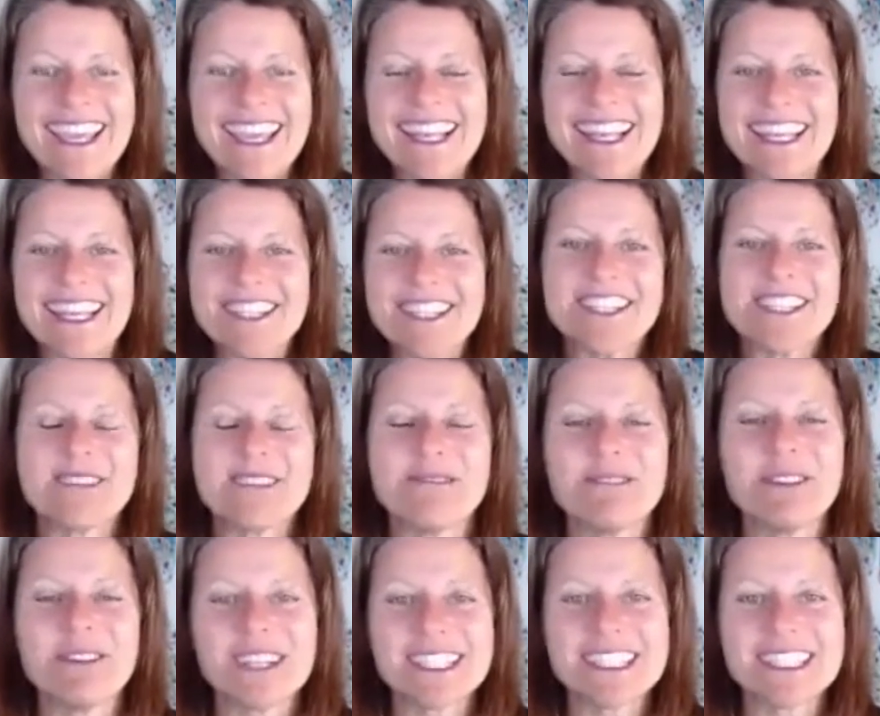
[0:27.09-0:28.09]
legends and
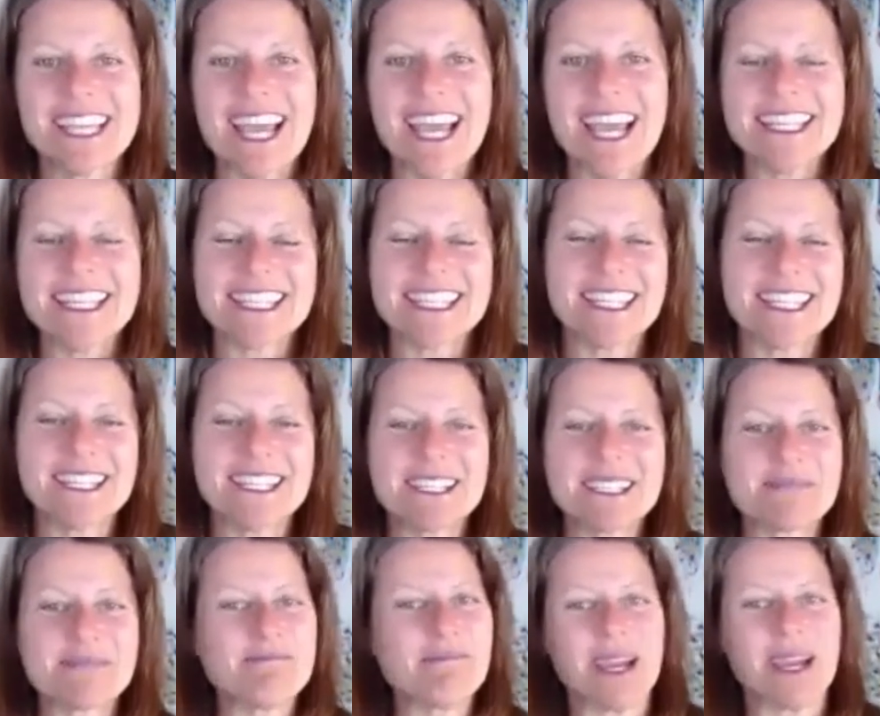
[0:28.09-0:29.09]
rock stars, it
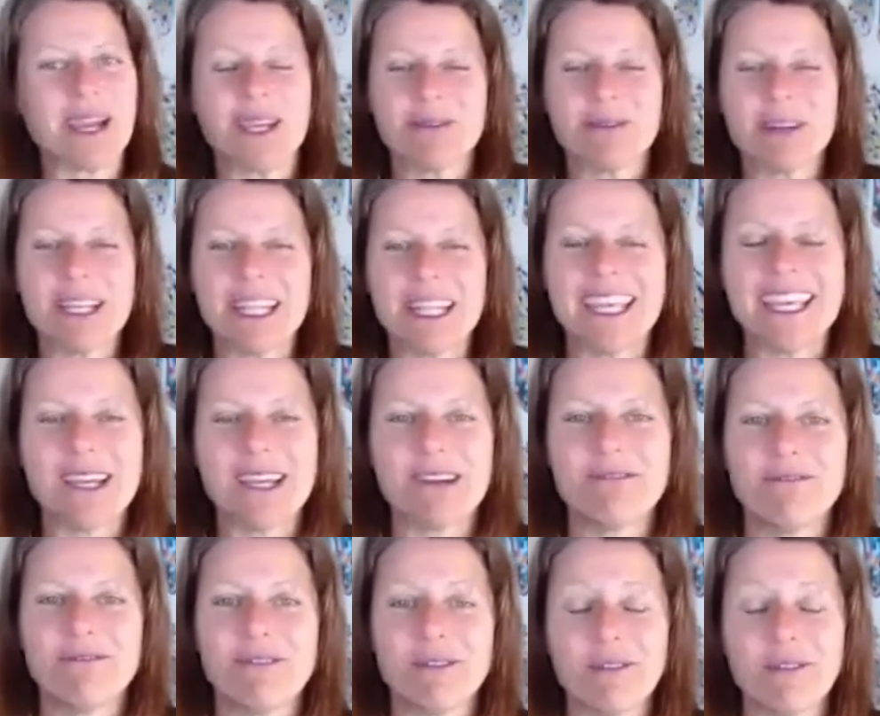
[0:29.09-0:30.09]
is Marguerita here
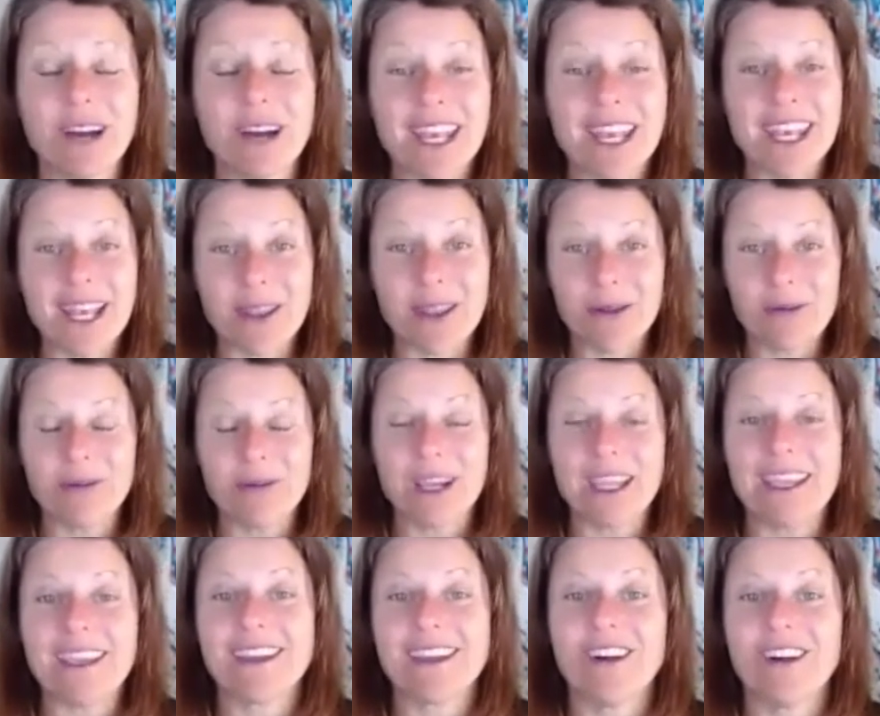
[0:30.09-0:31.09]
for another
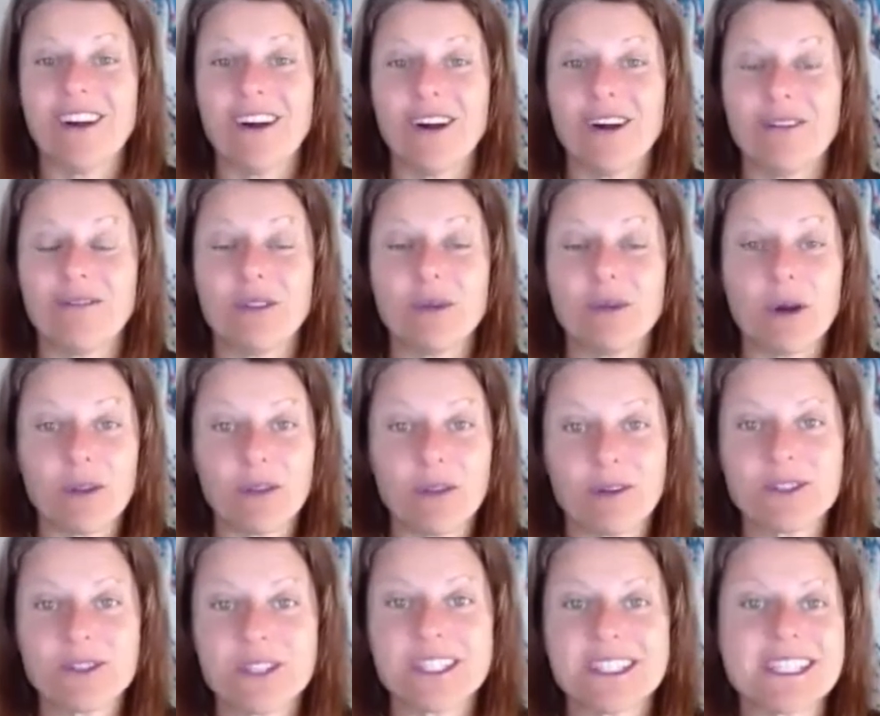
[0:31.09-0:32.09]
week of the Wealth
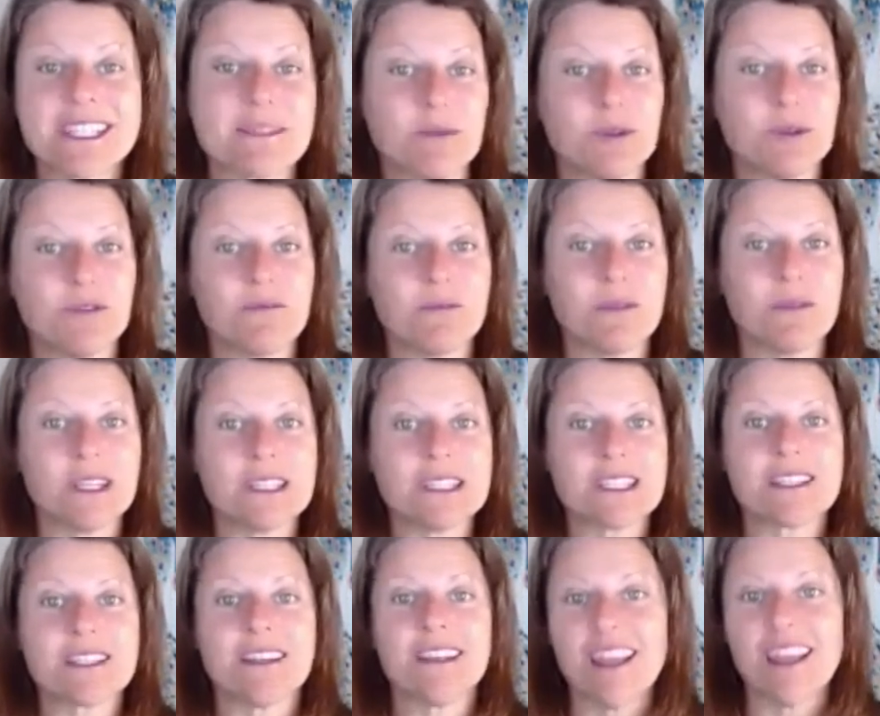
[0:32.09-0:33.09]
Consciousness
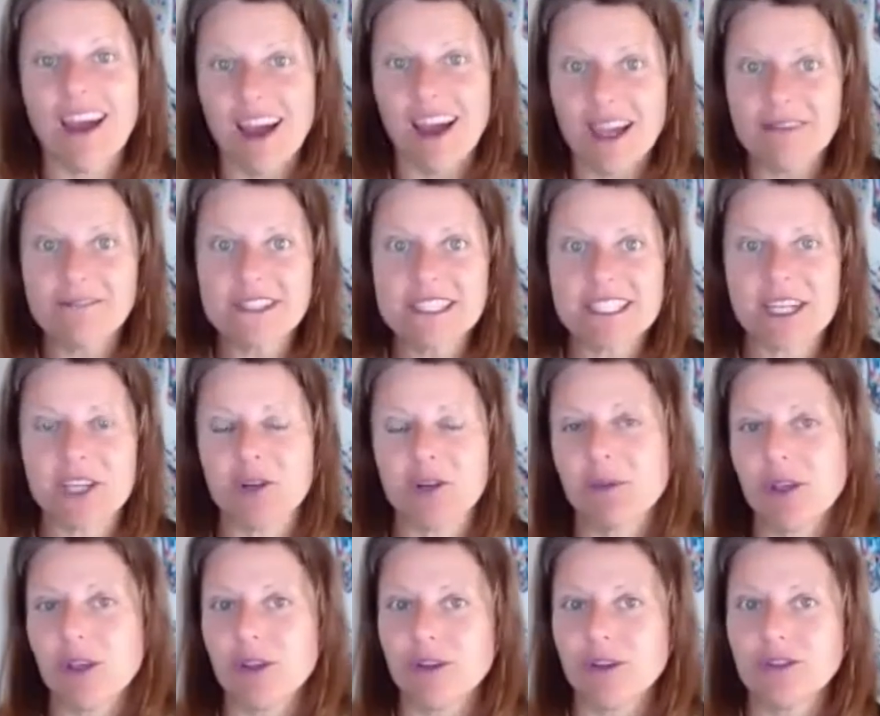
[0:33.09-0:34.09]
Movement lives to
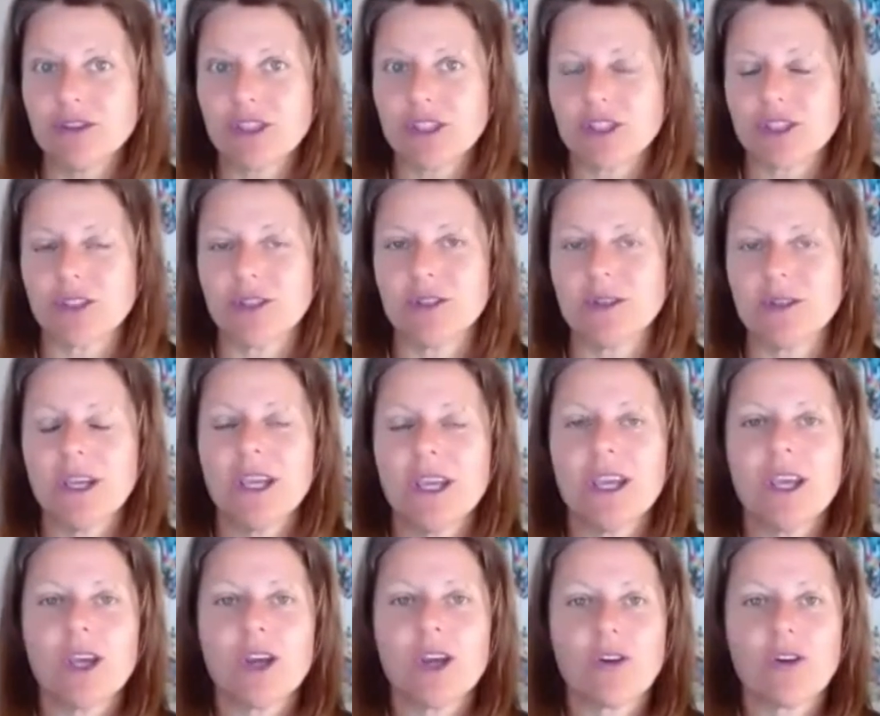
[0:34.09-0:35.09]
help you to
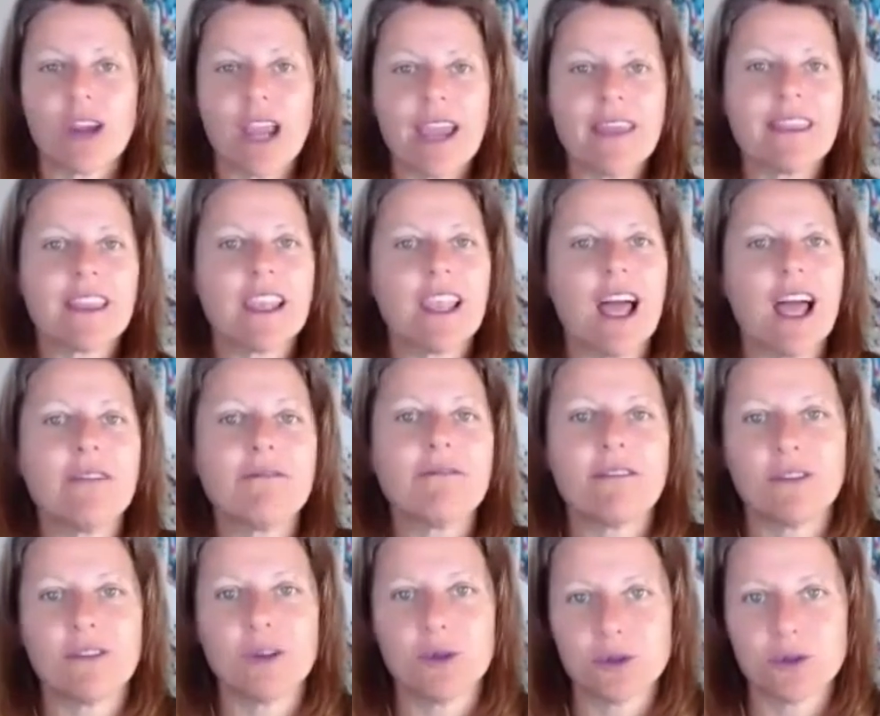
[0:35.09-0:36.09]
create the life
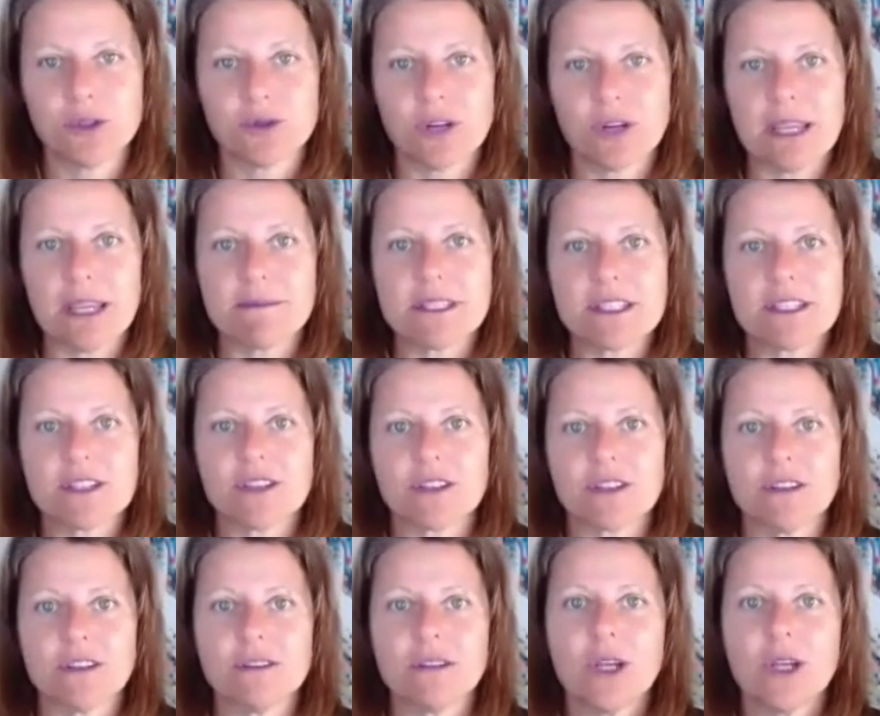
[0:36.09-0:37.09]
of your dreams,
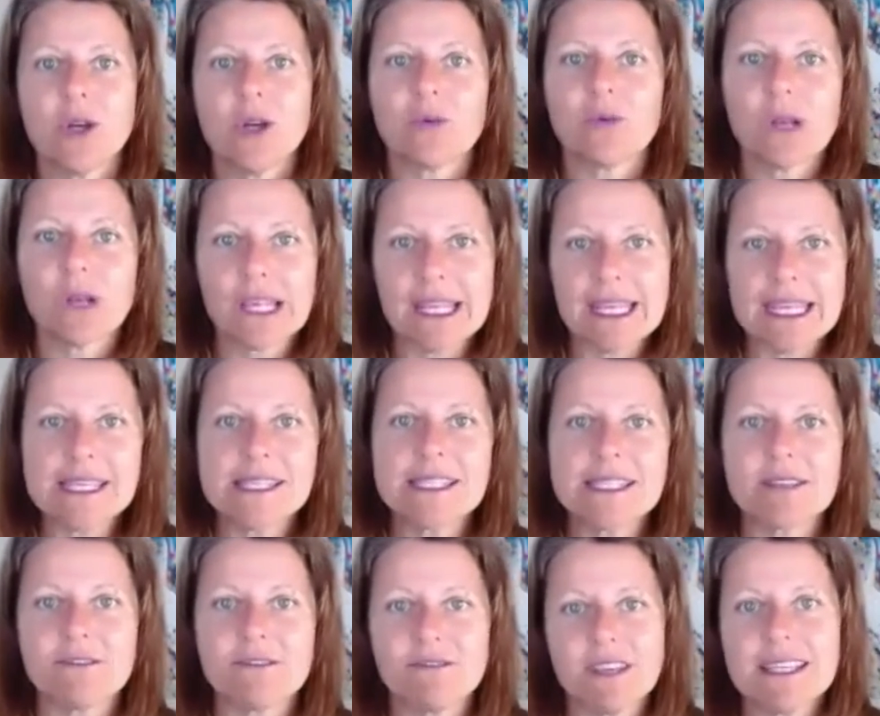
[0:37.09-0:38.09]
to release
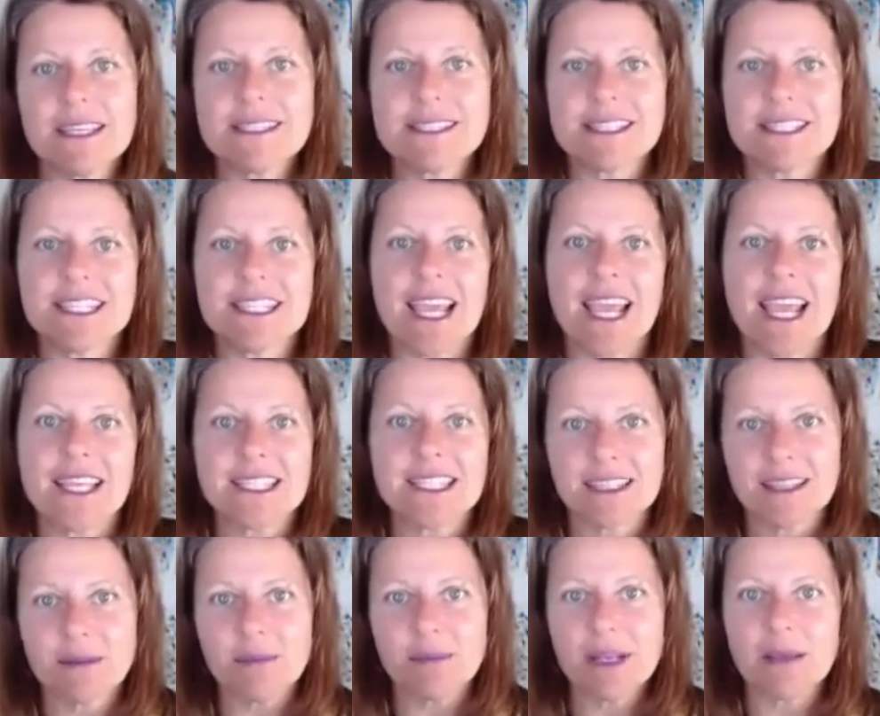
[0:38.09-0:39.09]
the fears, the doubts, the
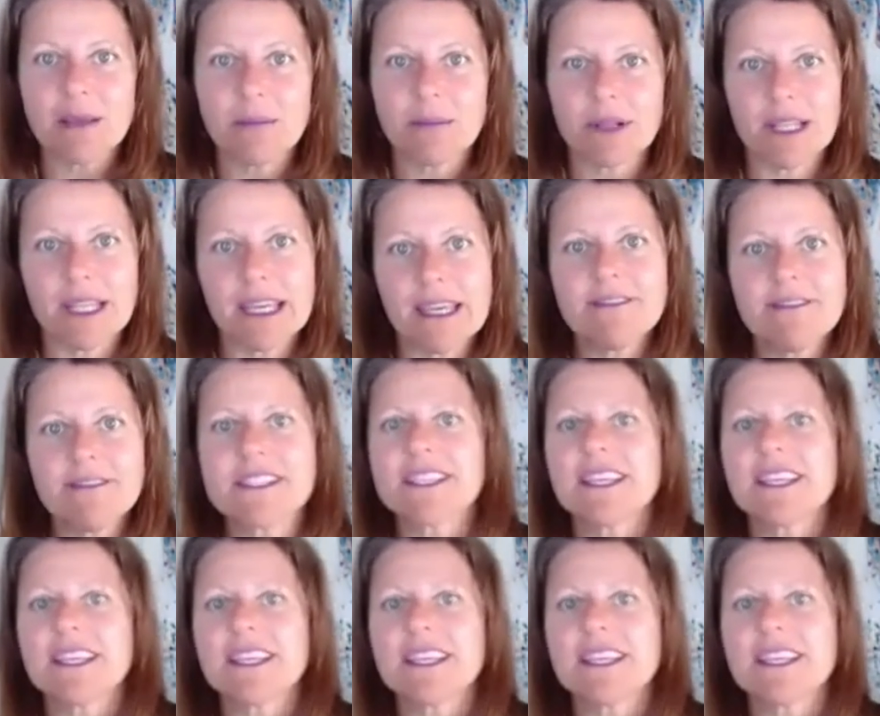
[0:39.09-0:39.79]
limiting beliefs,